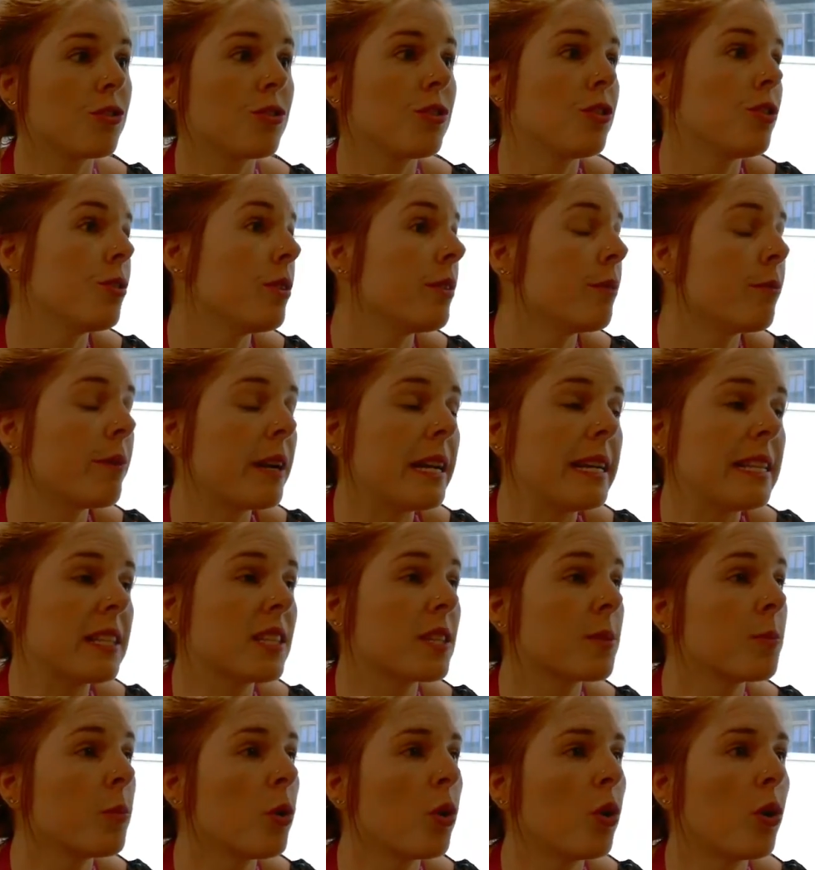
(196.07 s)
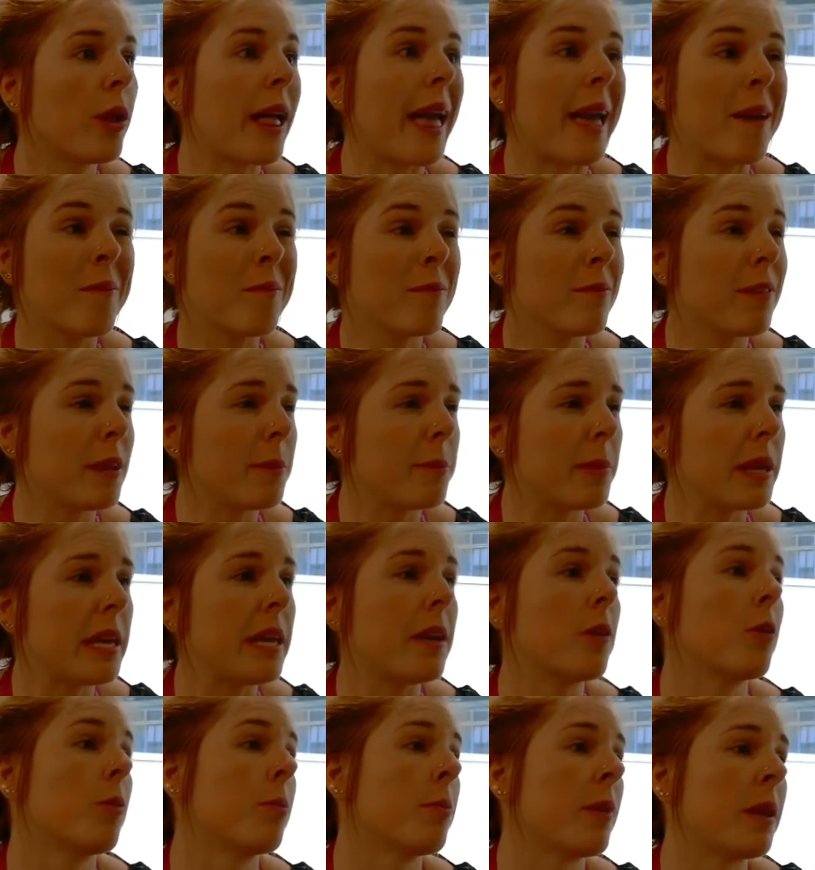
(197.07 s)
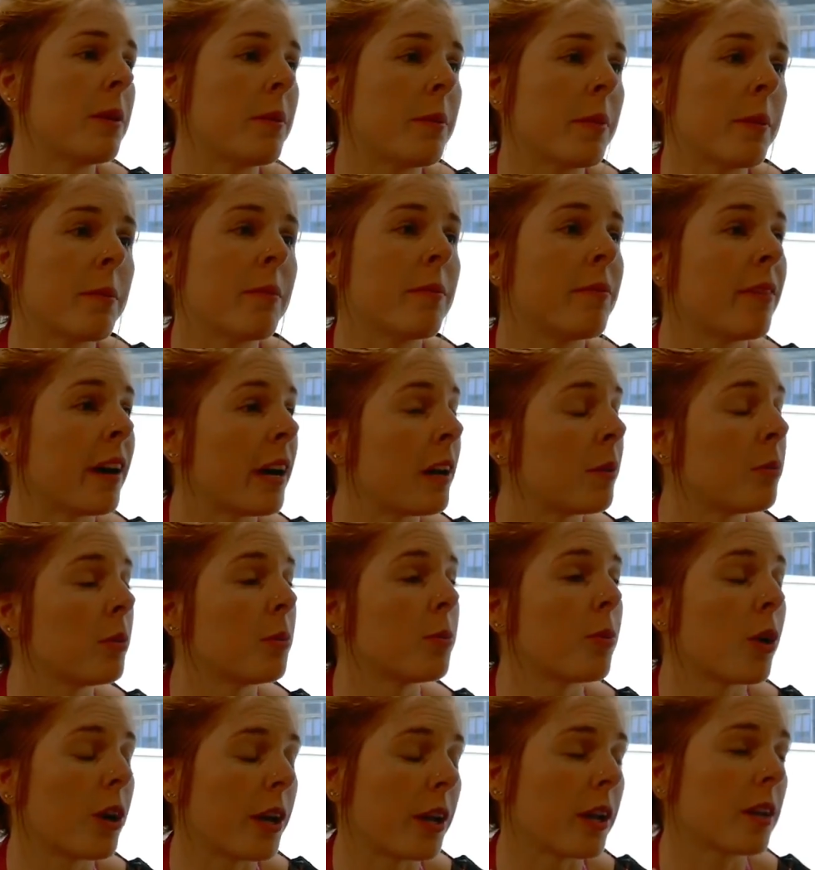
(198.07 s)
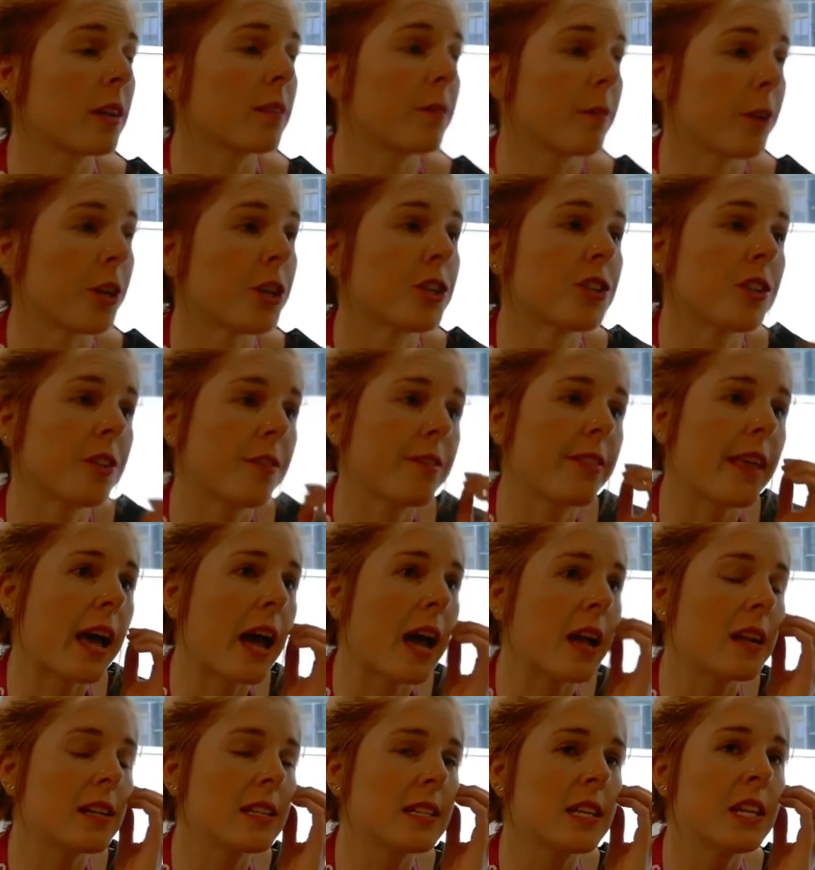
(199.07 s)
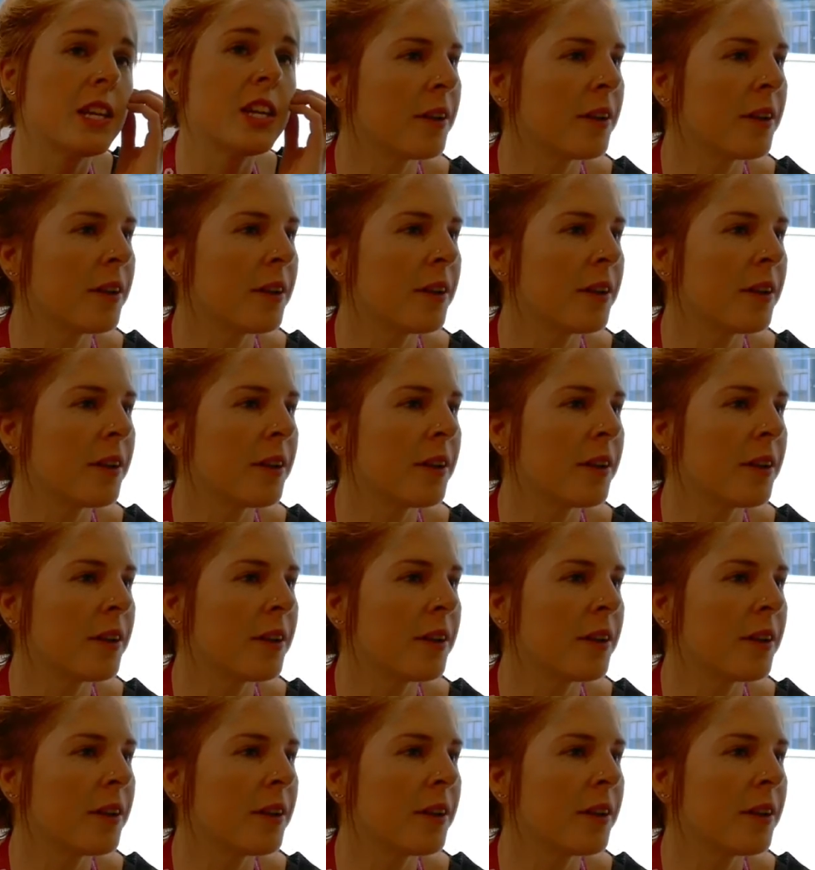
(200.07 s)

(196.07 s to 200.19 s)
Do a really small MVP or minimum viable product version of that.